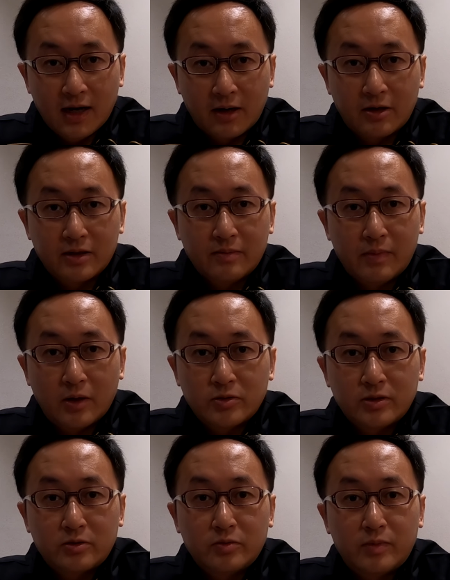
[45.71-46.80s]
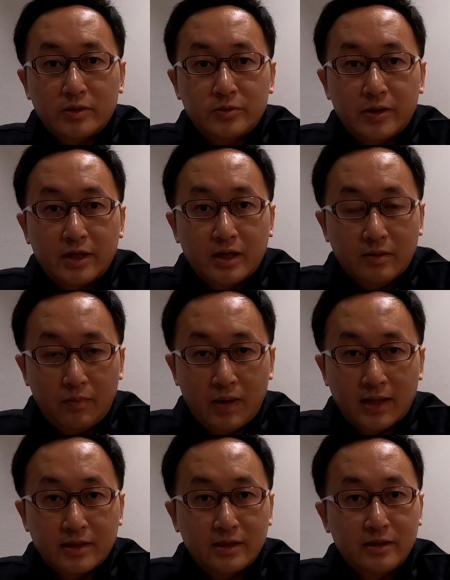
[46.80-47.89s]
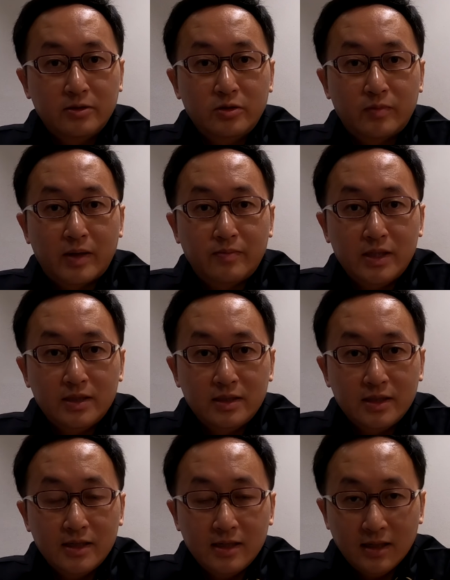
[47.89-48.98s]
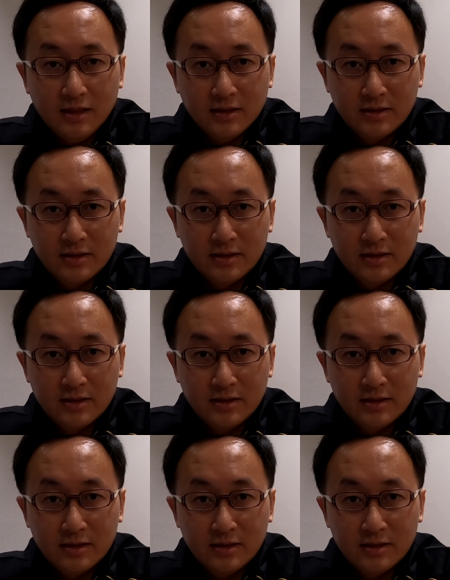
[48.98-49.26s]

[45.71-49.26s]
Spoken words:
I got it mounted to my rig, plugged it into my PC,